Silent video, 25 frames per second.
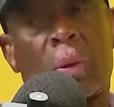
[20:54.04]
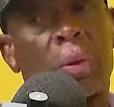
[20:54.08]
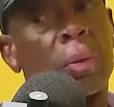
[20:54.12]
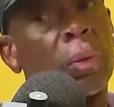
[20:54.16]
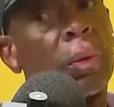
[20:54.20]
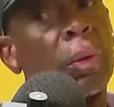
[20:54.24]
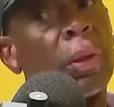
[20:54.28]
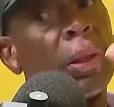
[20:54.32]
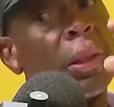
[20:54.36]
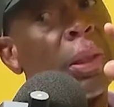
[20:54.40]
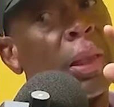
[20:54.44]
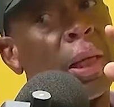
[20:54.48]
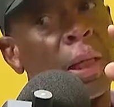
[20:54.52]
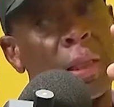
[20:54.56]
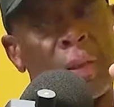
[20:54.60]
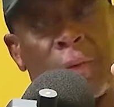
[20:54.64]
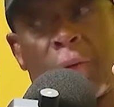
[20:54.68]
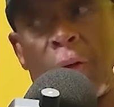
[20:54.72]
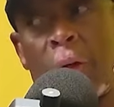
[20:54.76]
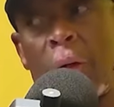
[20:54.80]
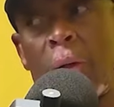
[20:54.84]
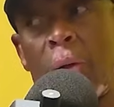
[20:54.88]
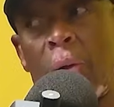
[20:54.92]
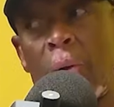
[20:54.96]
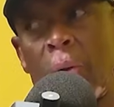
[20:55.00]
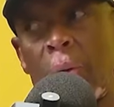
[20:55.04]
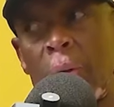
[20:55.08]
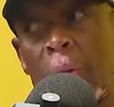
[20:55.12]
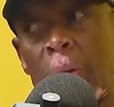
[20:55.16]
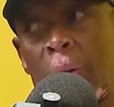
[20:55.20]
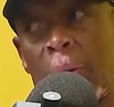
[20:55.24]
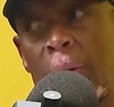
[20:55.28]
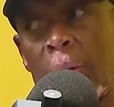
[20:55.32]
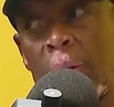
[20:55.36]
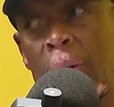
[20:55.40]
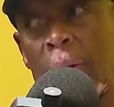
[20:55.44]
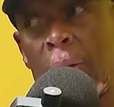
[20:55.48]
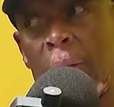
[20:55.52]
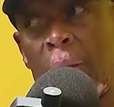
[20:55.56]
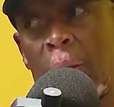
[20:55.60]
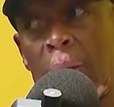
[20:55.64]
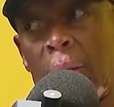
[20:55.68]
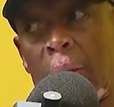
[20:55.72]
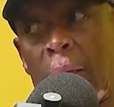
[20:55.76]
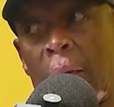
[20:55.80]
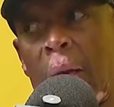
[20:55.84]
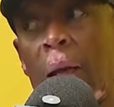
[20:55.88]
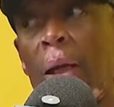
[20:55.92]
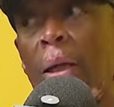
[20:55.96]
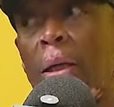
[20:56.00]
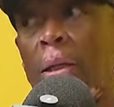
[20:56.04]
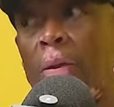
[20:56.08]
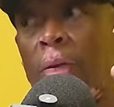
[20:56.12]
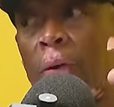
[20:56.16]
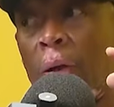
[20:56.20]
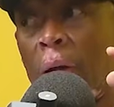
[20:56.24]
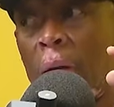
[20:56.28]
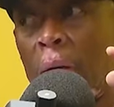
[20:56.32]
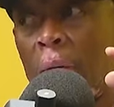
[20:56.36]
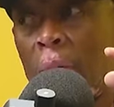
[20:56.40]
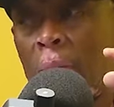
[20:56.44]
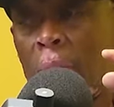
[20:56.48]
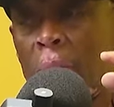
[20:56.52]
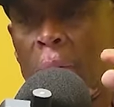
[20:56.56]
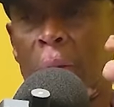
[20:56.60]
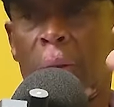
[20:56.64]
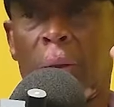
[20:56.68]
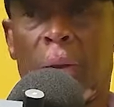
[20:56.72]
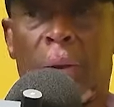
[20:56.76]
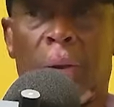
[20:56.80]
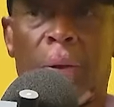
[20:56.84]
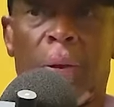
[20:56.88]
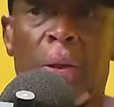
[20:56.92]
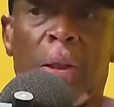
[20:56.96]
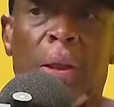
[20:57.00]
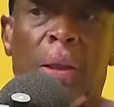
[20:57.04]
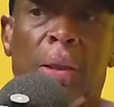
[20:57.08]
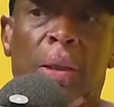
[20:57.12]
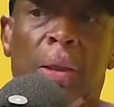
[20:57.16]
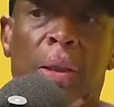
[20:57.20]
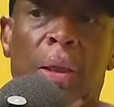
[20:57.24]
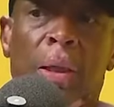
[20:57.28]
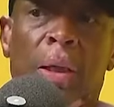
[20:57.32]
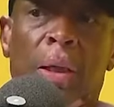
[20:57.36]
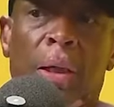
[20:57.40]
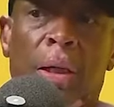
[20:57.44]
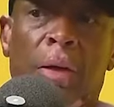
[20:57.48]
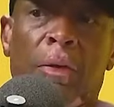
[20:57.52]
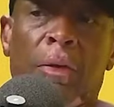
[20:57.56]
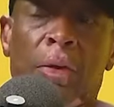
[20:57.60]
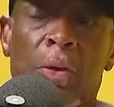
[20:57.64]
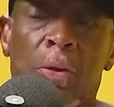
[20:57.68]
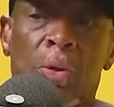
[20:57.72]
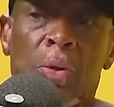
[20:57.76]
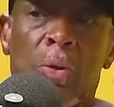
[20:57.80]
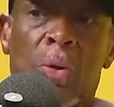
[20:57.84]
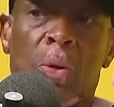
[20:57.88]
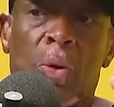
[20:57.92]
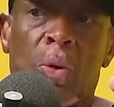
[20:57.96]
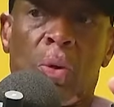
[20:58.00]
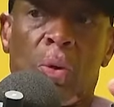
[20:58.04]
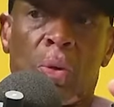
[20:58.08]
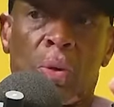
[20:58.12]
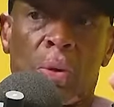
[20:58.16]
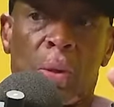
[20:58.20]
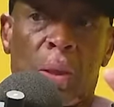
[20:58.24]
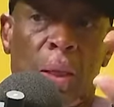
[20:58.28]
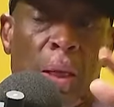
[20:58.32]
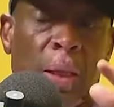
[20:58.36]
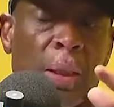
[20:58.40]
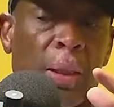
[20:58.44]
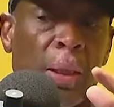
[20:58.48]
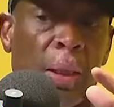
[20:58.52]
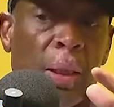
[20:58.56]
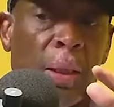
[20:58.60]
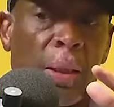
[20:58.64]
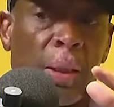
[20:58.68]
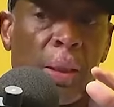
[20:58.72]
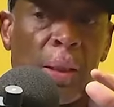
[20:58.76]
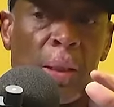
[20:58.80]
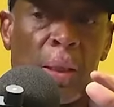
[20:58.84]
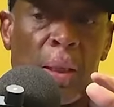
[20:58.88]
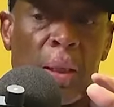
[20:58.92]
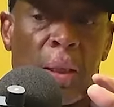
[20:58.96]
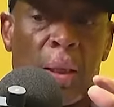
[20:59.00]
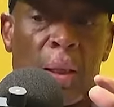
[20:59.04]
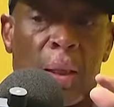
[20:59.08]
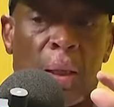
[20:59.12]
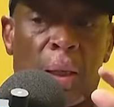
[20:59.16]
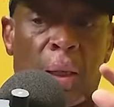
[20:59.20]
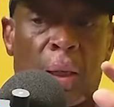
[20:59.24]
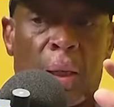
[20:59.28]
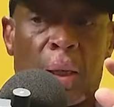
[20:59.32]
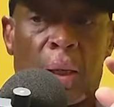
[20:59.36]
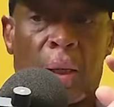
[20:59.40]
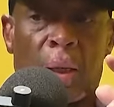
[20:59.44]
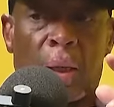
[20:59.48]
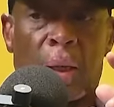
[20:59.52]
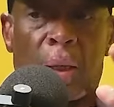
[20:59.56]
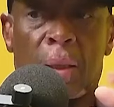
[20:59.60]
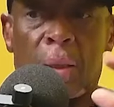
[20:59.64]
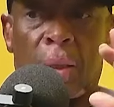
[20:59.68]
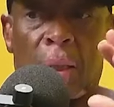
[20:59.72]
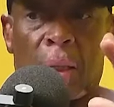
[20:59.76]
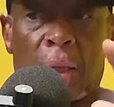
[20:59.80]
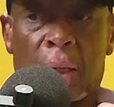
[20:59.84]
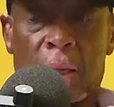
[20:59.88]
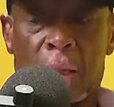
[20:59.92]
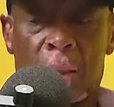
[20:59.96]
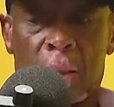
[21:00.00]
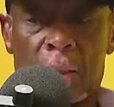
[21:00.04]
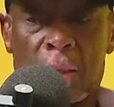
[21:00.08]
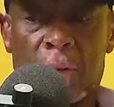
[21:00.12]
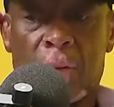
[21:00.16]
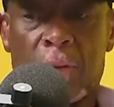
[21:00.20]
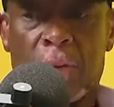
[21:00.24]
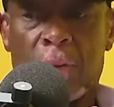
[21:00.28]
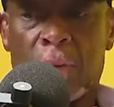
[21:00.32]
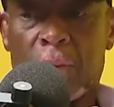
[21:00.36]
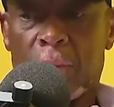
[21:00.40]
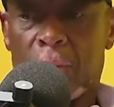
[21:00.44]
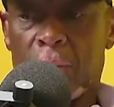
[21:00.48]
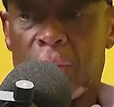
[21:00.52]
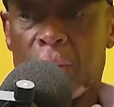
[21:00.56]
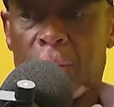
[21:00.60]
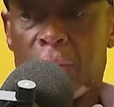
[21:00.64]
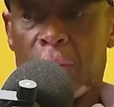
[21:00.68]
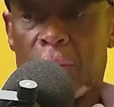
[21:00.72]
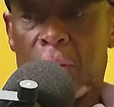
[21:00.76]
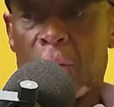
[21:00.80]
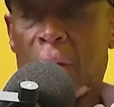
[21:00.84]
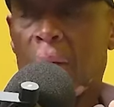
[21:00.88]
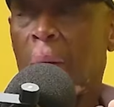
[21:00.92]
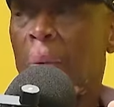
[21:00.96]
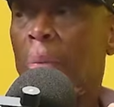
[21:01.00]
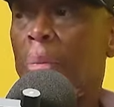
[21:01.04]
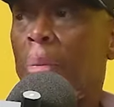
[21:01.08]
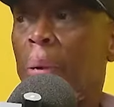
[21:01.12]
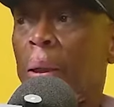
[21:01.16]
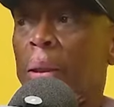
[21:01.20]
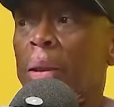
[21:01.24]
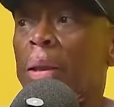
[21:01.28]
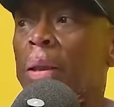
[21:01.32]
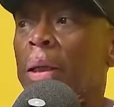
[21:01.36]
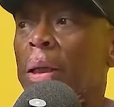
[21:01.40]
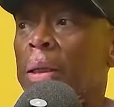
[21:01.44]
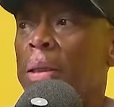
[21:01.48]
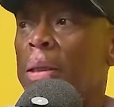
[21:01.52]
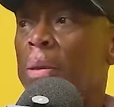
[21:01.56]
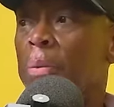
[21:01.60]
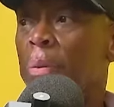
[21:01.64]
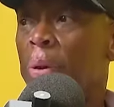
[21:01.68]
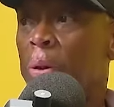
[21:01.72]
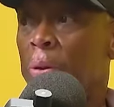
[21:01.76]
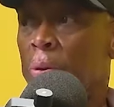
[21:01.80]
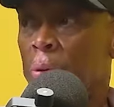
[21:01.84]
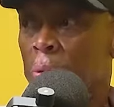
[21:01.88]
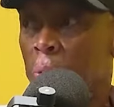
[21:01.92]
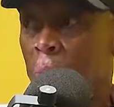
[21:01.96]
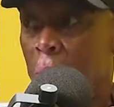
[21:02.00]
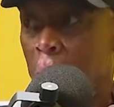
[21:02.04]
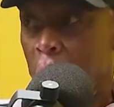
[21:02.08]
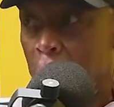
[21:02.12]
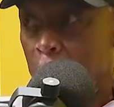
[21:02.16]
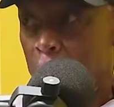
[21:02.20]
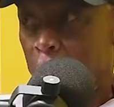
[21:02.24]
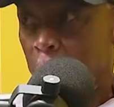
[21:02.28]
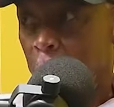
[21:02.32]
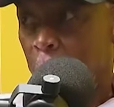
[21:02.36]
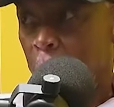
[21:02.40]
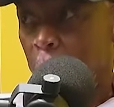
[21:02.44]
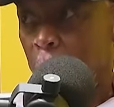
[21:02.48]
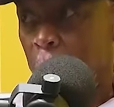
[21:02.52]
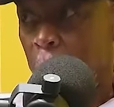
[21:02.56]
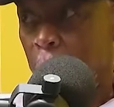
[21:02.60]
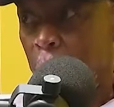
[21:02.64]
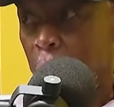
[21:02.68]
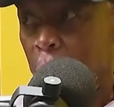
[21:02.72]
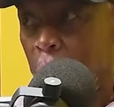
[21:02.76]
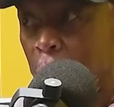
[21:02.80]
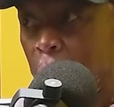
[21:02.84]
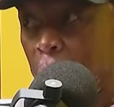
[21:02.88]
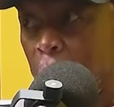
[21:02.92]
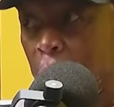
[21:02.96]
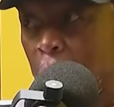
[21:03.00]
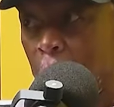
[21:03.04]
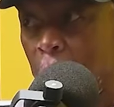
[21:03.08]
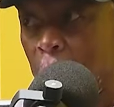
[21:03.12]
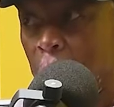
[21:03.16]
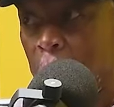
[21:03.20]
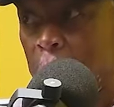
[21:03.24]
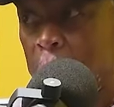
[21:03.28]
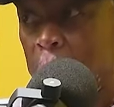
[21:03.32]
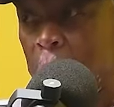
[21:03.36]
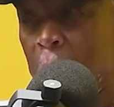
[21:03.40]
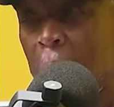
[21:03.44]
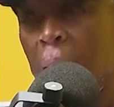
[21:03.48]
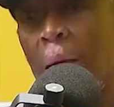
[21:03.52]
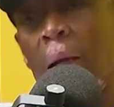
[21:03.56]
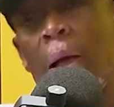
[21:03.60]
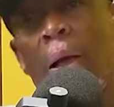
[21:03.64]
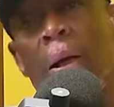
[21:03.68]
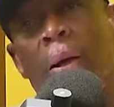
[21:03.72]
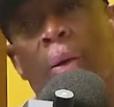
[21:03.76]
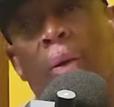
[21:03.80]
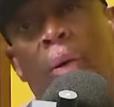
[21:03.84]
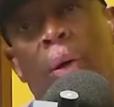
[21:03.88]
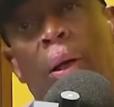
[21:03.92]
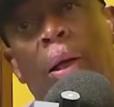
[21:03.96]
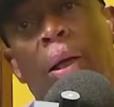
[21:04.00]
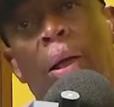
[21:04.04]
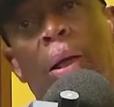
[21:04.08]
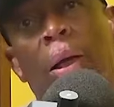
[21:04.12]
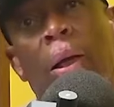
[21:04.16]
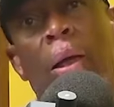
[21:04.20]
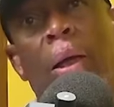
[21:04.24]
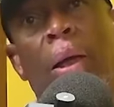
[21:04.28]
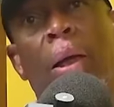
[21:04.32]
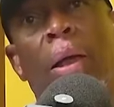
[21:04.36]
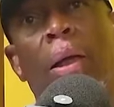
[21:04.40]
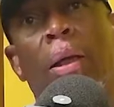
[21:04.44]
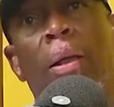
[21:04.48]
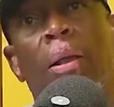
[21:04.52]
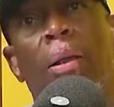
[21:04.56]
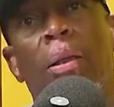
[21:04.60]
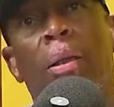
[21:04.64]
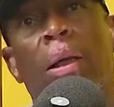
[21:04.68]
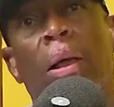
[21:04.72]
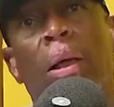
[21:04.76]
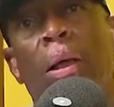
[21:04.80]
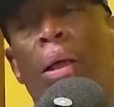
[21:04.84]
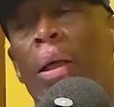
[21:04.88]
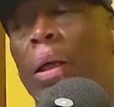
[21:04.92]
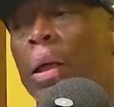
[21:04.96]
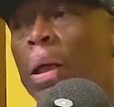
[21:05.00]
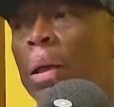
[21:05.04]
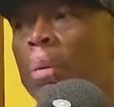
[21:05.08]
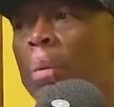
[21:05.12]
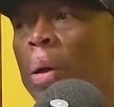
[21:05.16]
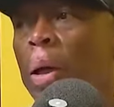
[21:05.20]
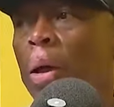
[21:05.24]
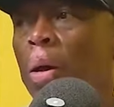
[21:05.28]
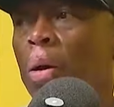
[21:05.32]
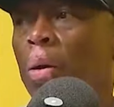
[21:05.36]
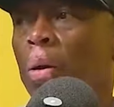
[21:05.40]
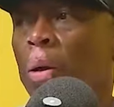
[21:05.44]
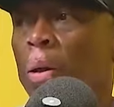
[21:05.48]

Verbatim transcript: Linda is very naughty, and he's very naughty. We had Reverend Suno's gardener, he's aggressive, but it doesn't mean to go harm him. Oh, yeah, I hear, I hear We had saying. a late uh, Ian McLeod.